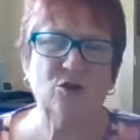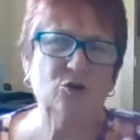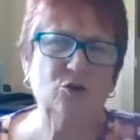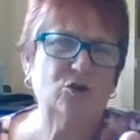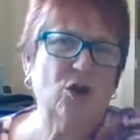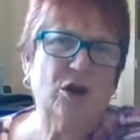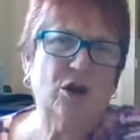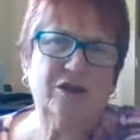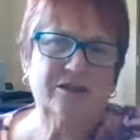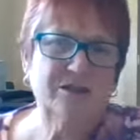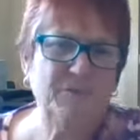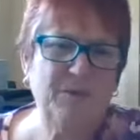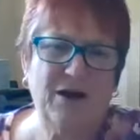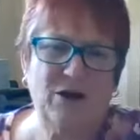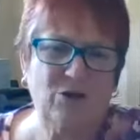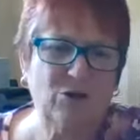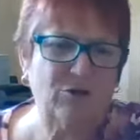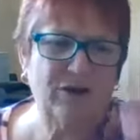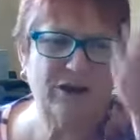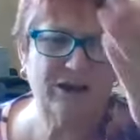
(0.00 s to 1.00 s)
You talked
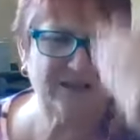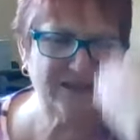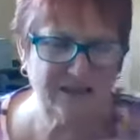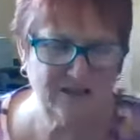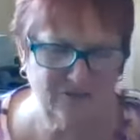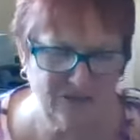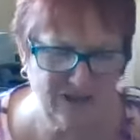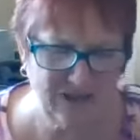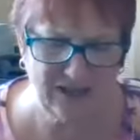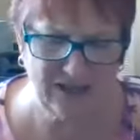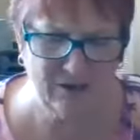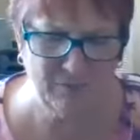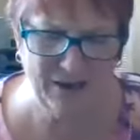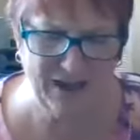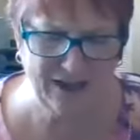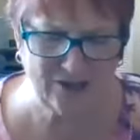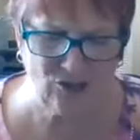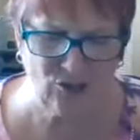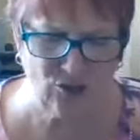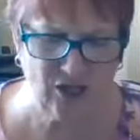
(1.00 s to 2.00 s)
about creativity and
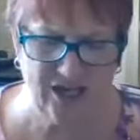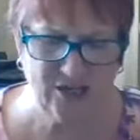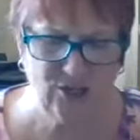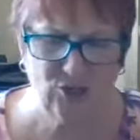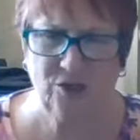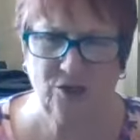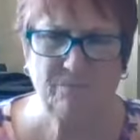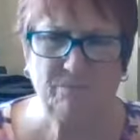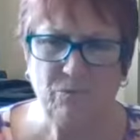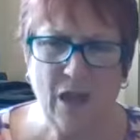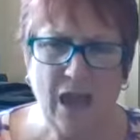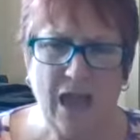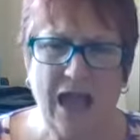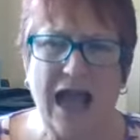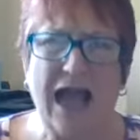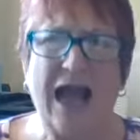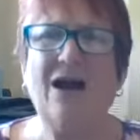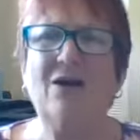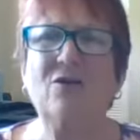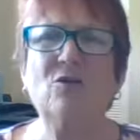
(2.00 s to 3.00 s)
imagination.
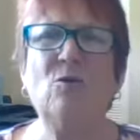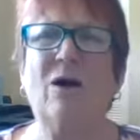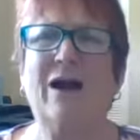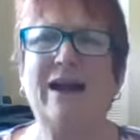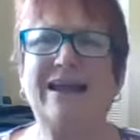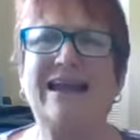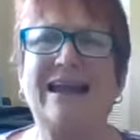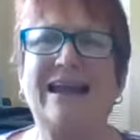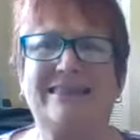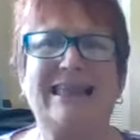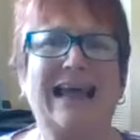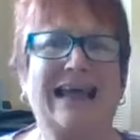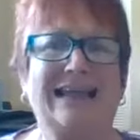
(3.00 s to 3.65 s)
how do I get